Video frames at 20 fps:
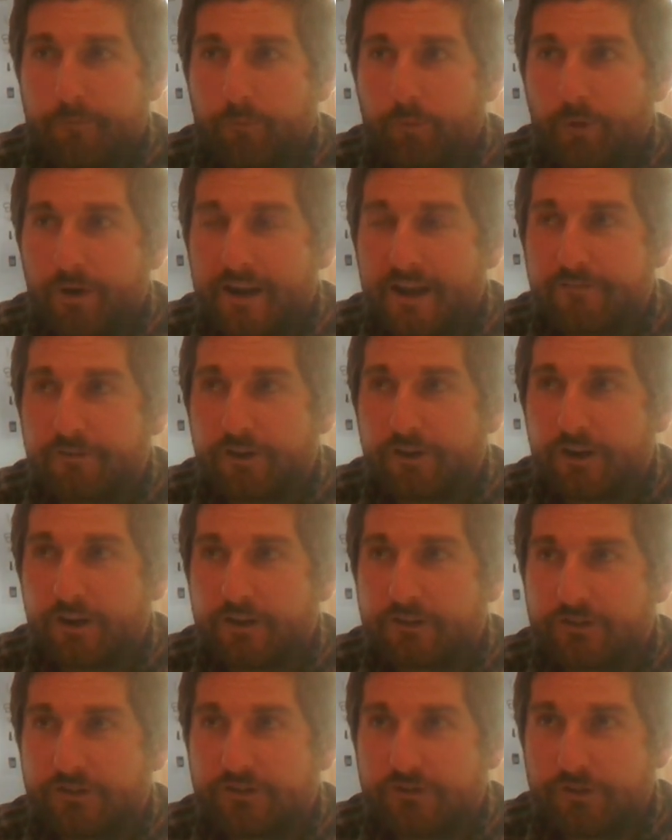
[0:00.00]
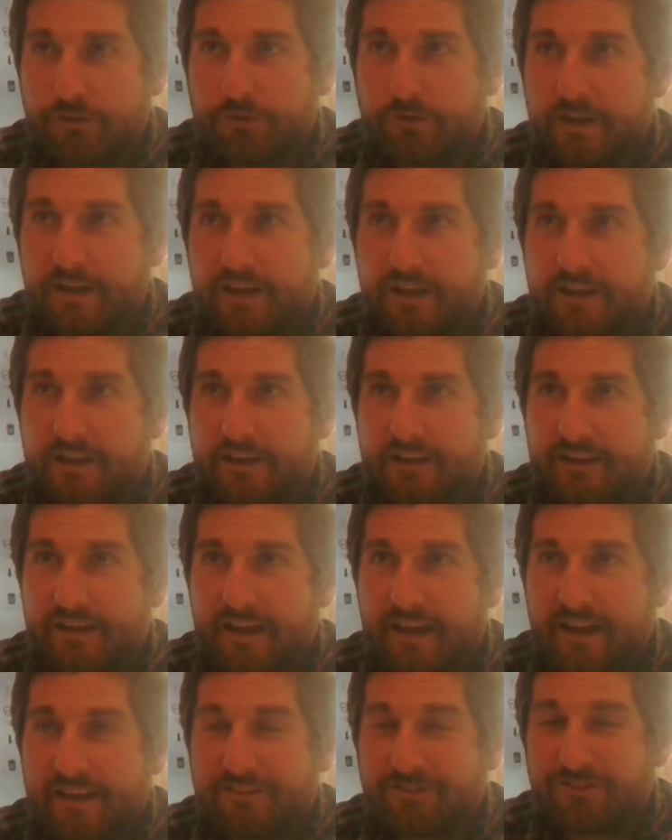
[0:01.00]
whenever a student
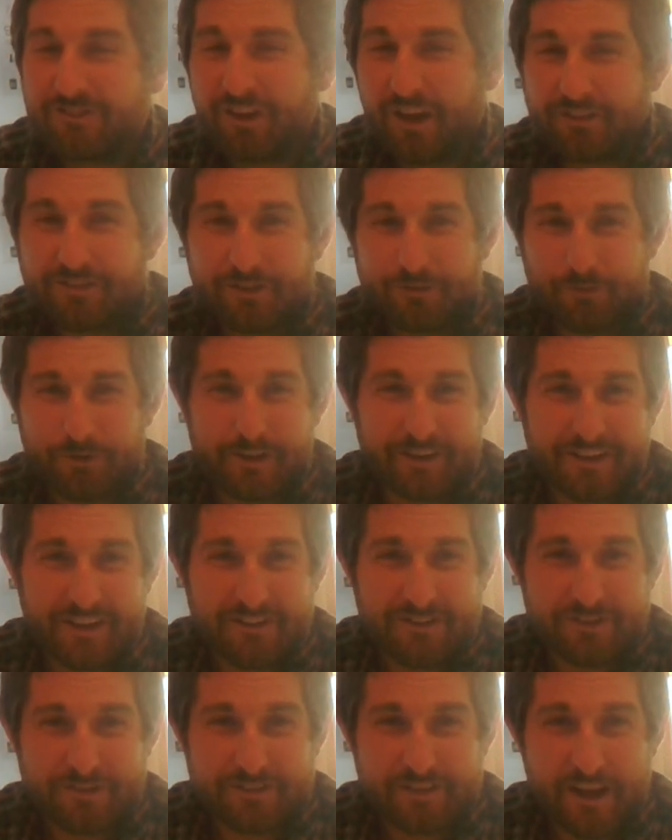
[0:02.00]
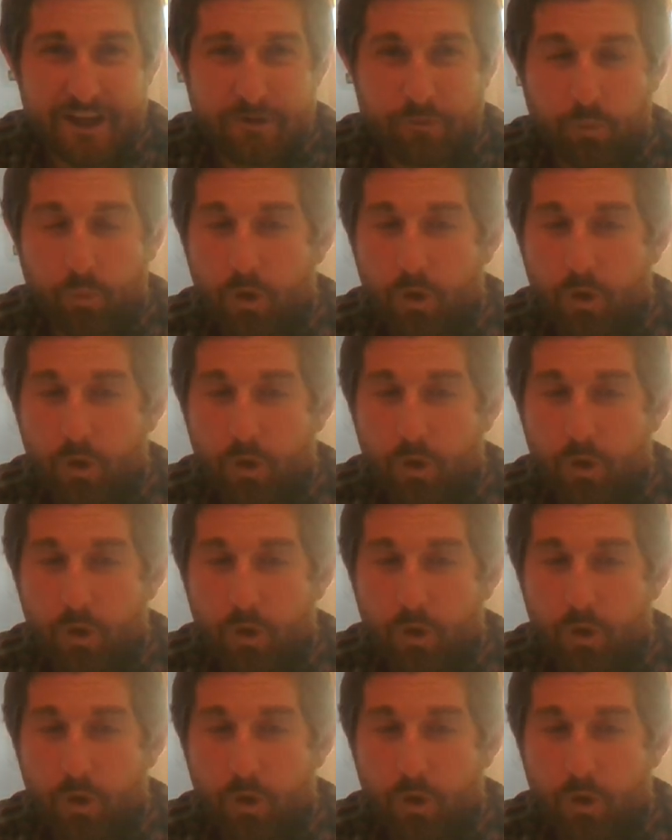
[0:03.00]
doesn't really understand